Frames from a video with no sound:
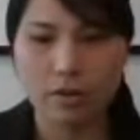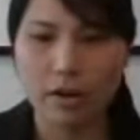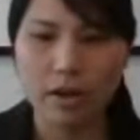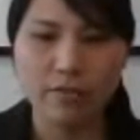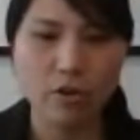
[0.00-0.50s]
so
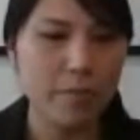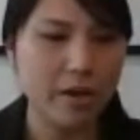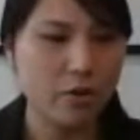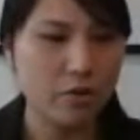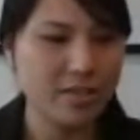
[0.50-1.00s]
I've got
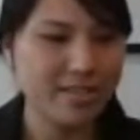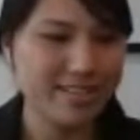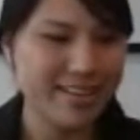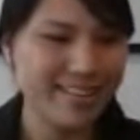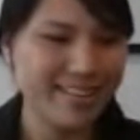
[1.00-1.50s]
my notes
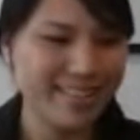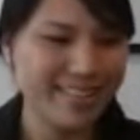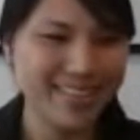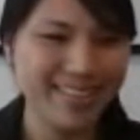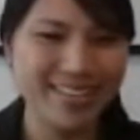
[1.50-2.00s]
here,
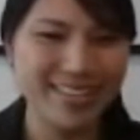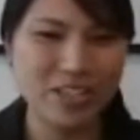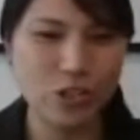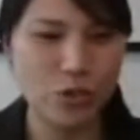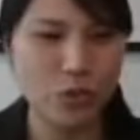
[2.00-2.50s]
is
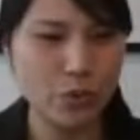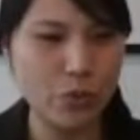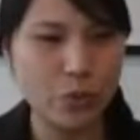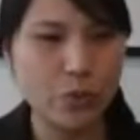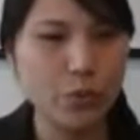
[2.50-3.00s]

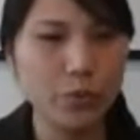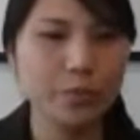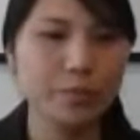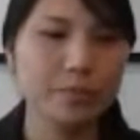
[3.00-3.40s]
to